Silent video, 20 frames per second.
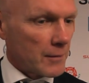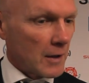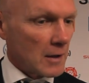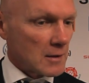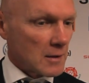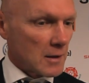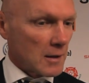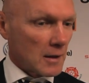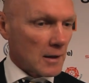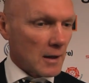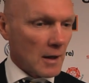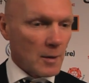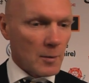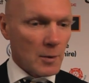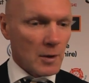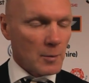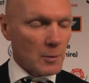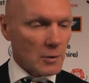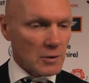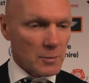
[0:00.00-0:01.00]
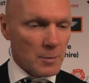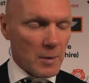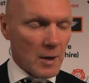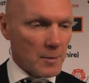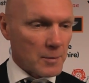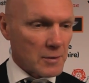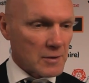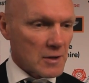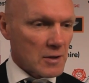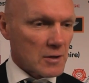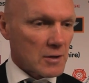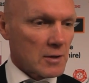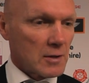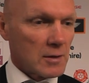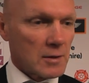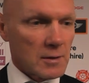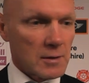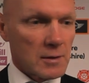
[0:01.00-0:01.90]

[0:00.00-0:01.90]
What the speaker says: into the game in a much better position,